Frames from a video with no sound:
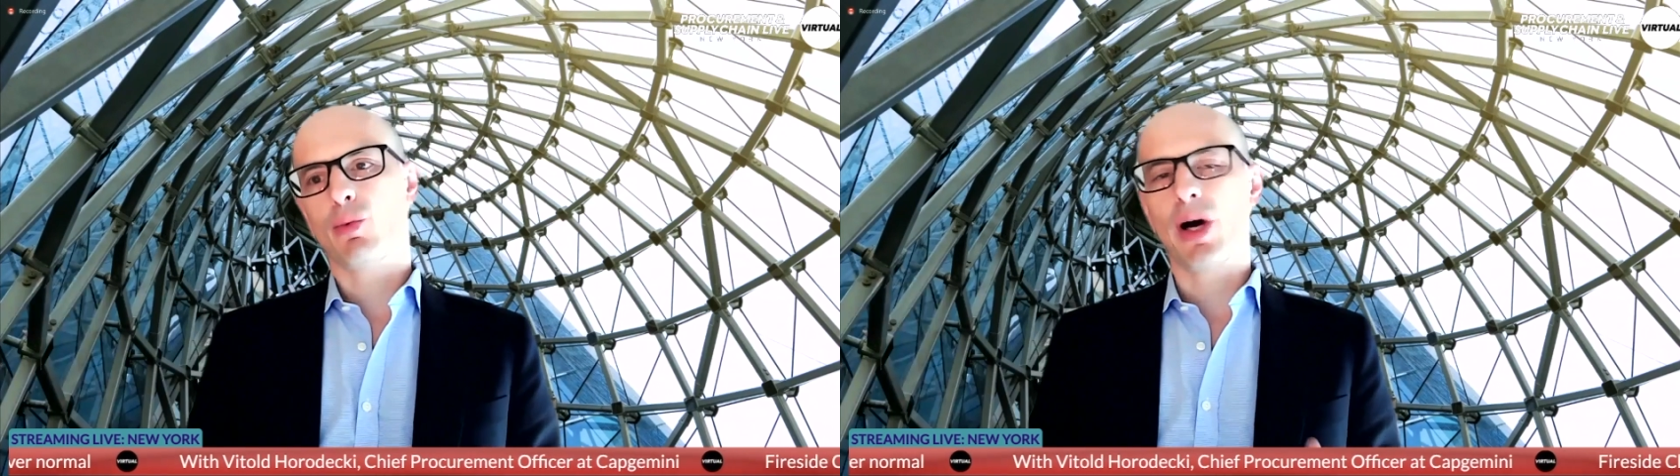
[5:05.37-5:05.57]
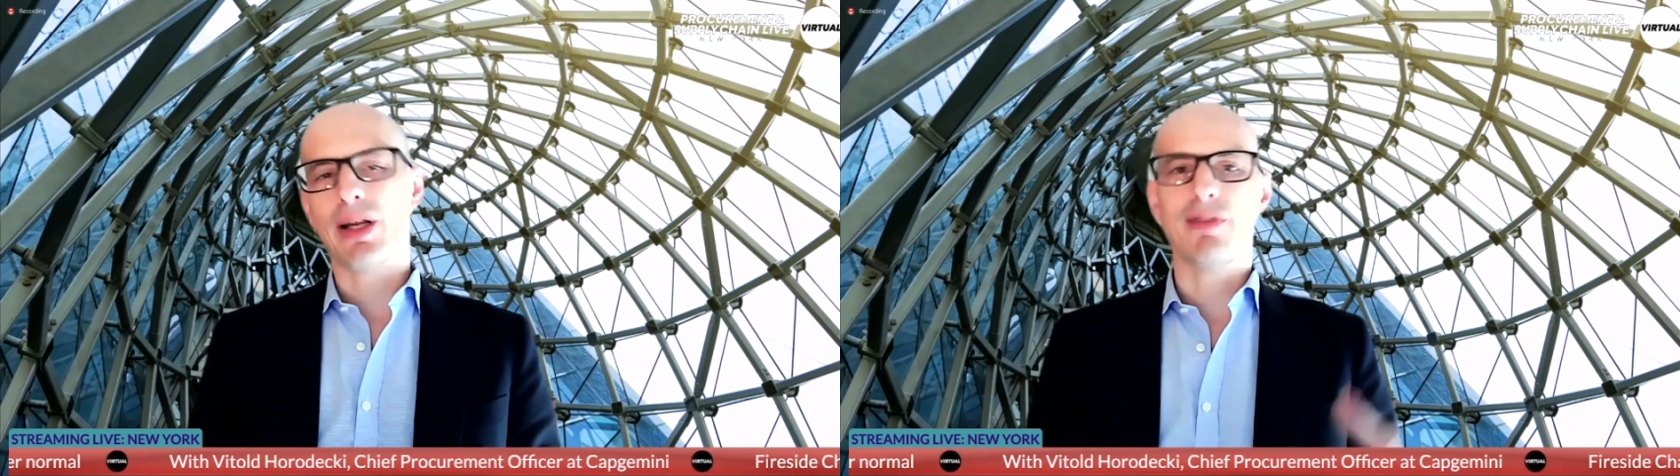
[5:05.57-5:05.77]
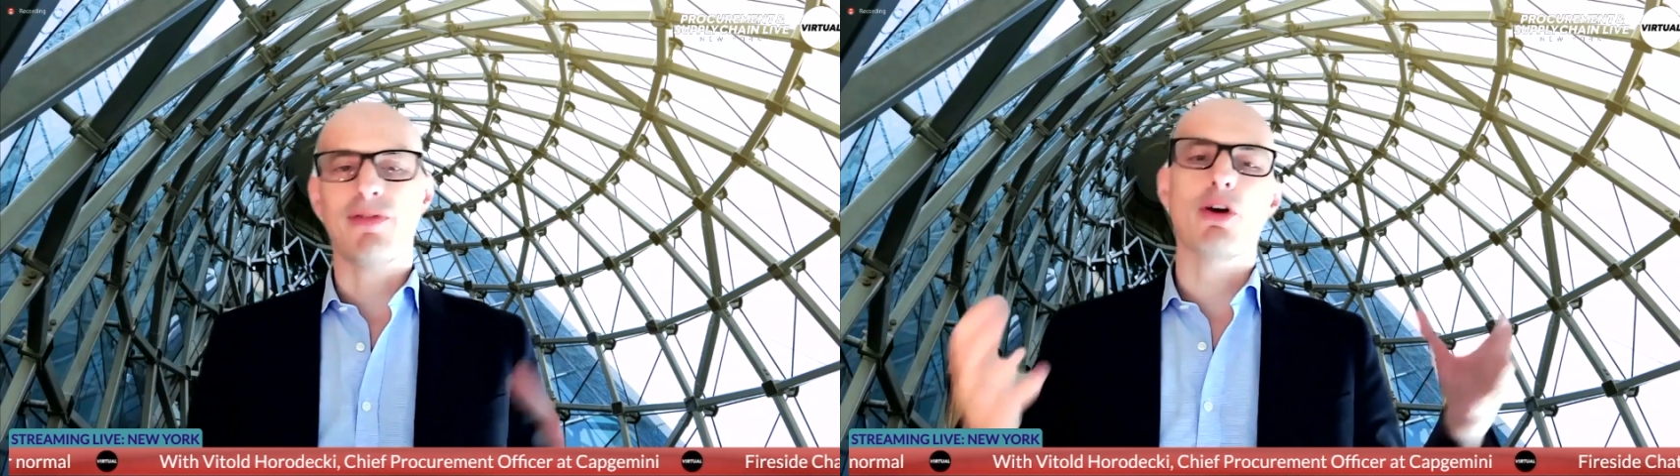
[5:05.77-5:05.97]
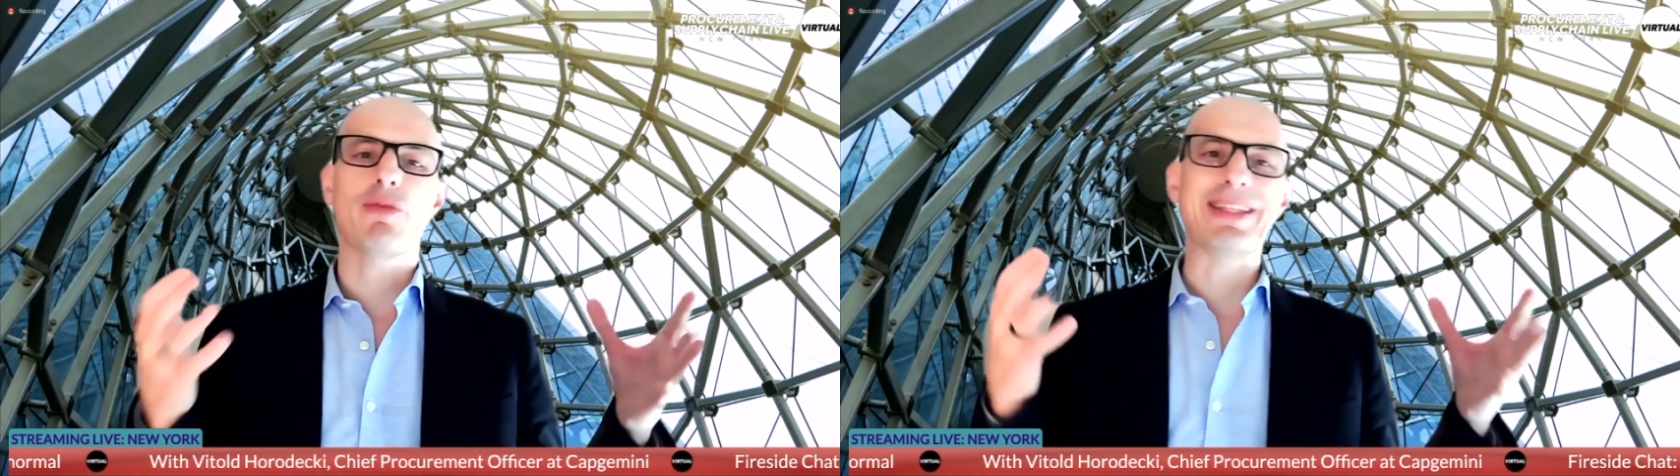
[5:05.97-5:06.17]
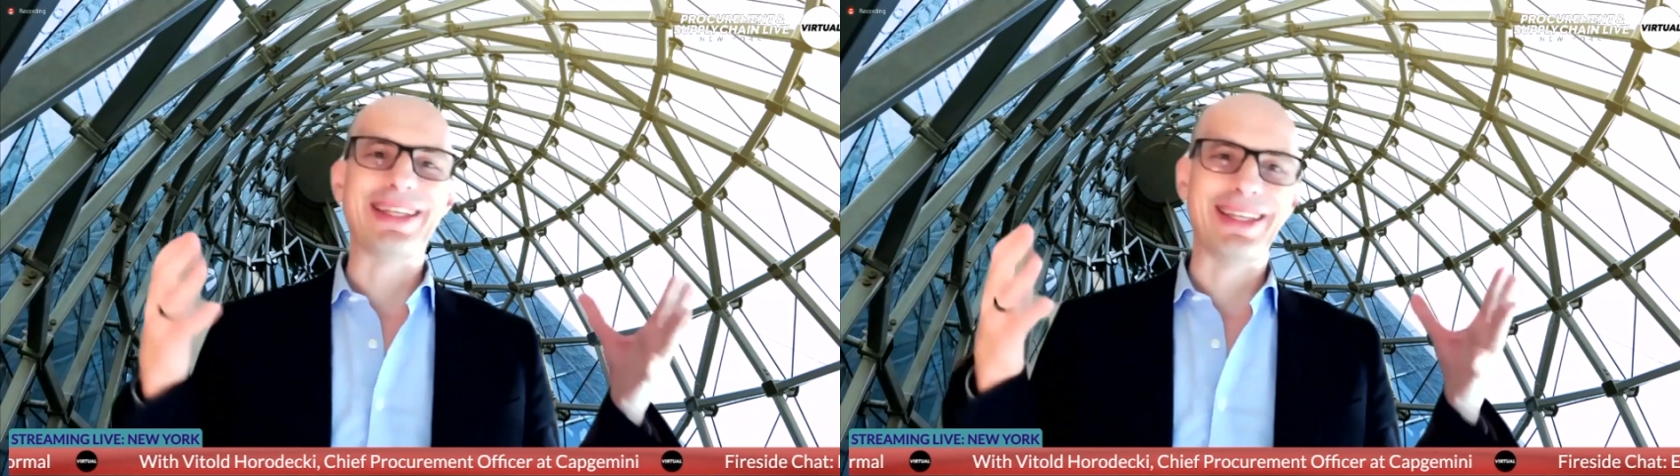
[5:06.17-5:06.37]
What if
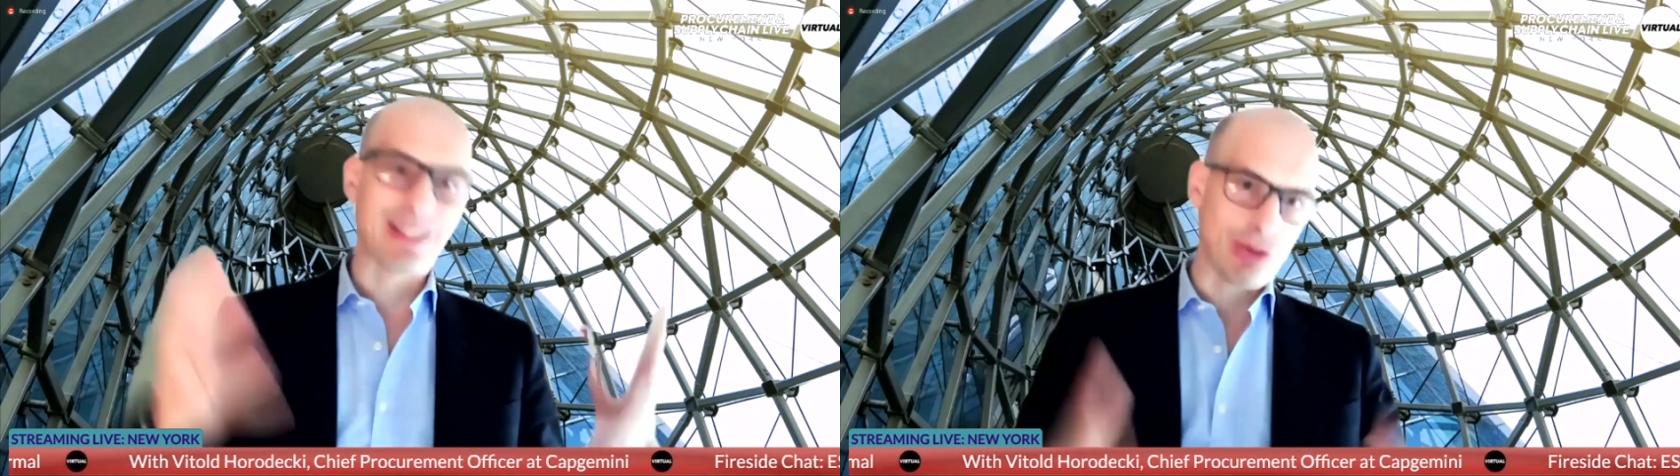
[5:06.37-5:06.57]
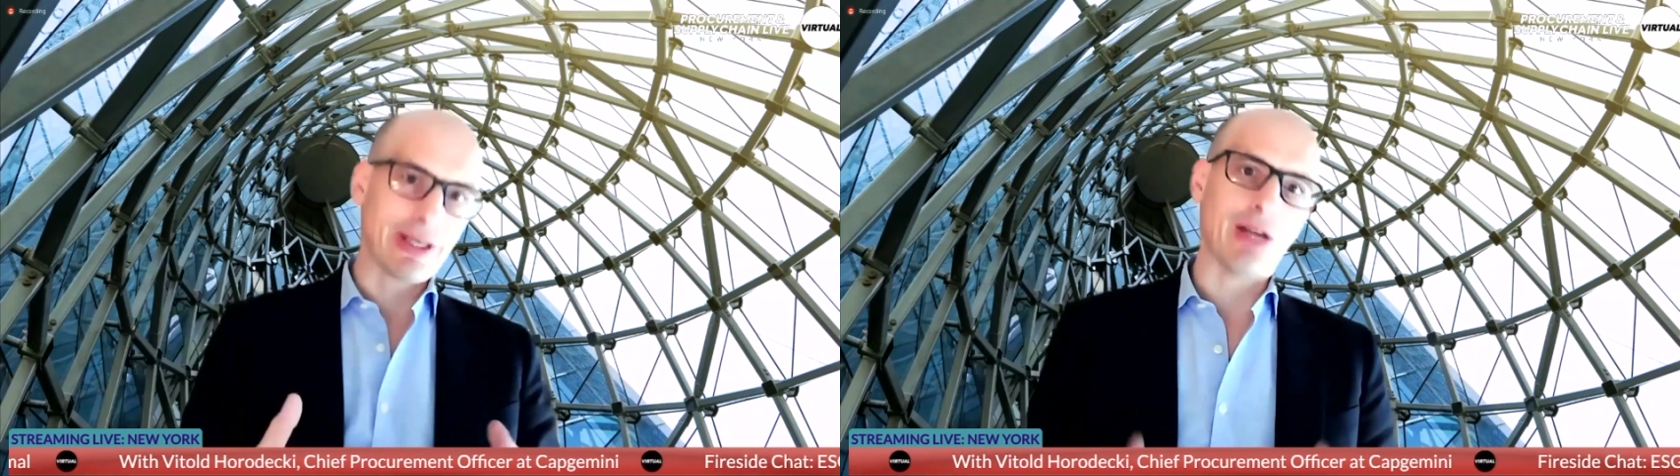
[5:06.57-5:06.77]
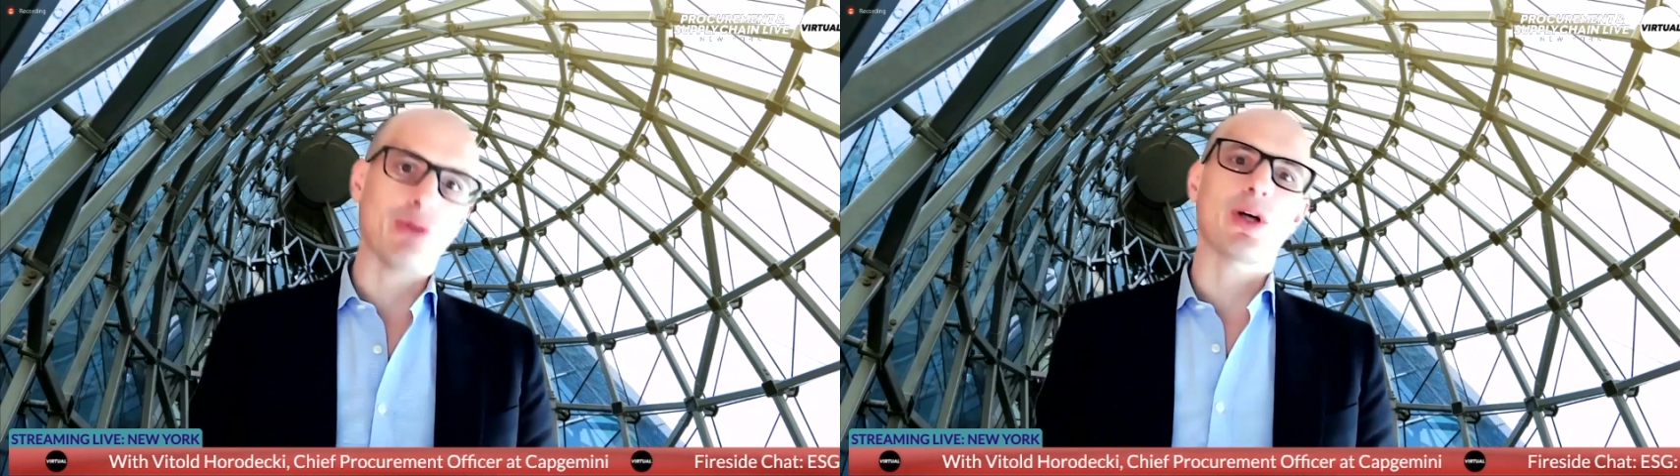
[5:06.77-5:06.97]
COVID hits again?